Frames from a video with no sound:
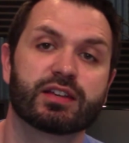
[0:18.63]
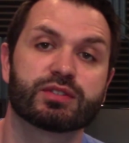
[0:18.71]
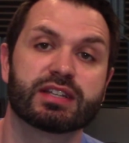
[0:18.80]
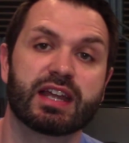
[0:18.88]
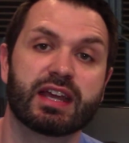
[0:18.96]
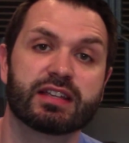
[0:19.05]
so
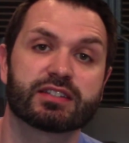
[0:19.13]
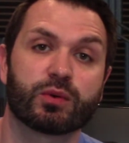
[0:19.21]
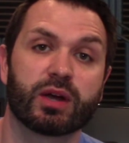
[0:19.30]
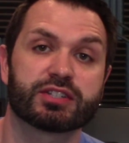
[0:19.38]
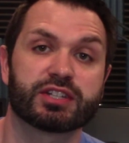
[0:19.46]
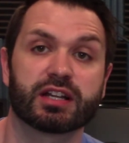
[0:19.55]
today's
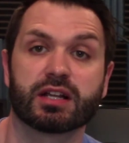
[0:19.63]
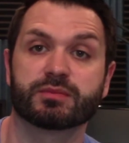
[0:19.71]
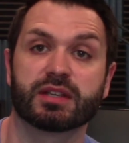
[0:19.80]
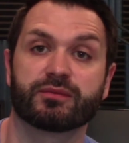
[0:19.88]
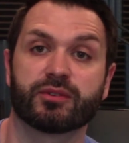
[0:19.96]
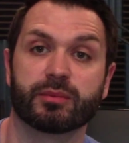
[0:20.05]
question
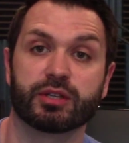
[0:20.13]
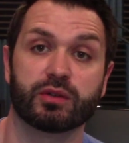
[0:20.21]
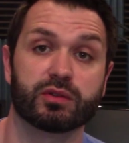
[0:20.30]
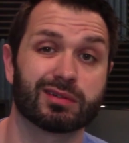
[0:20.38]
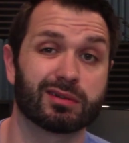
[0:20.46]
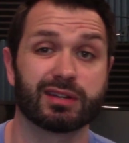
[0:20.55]
comes in from a
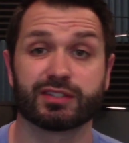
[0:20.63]
user,